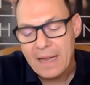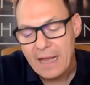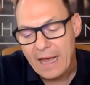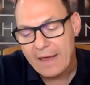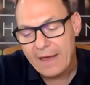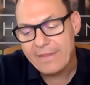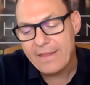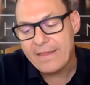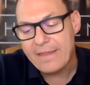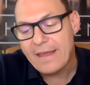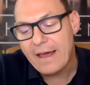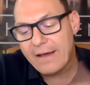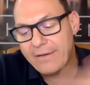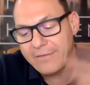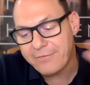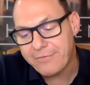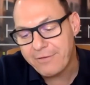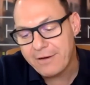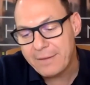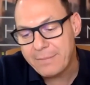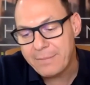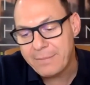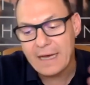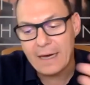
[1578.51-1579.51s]
And then that
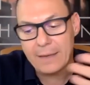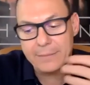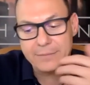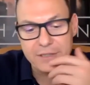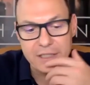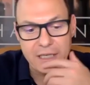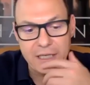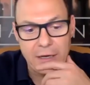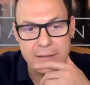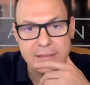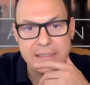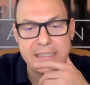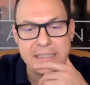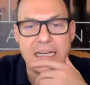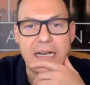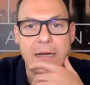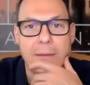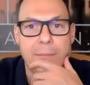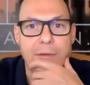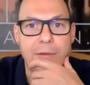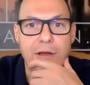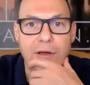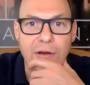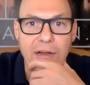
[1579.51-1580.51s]
freed me up to go and set up
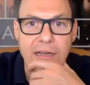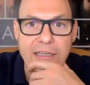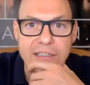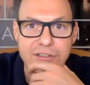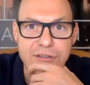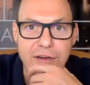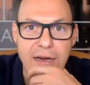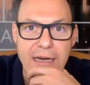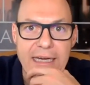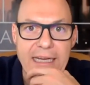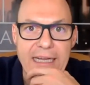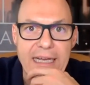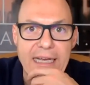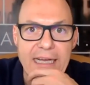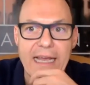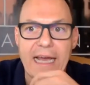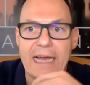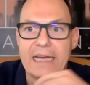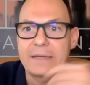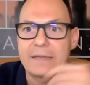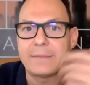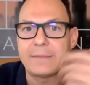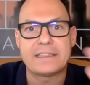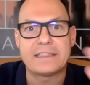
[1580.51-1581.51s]
my online training academy.